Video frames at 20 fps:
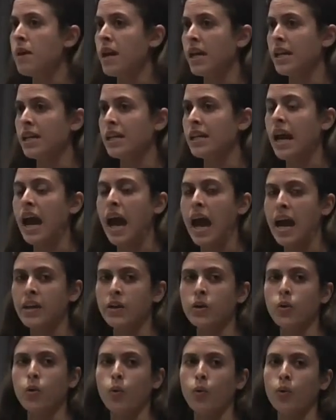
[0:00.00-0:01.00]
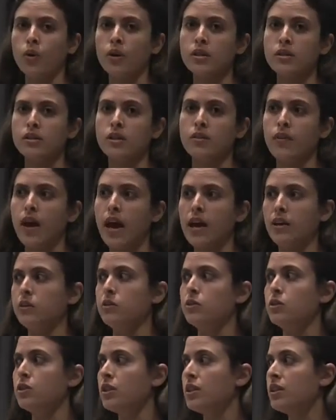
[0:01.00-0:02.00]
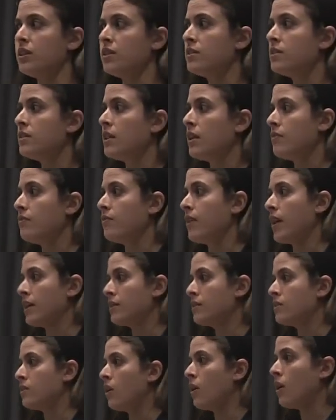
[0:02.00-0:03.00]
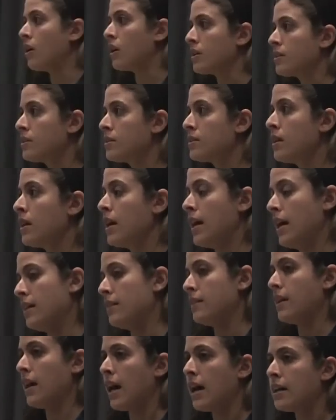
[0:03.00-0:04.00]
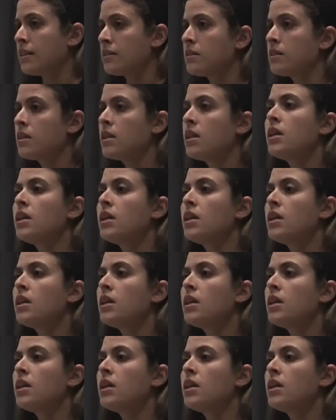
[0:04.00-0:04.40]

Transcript: main categories of allergies that affect dogs and cats.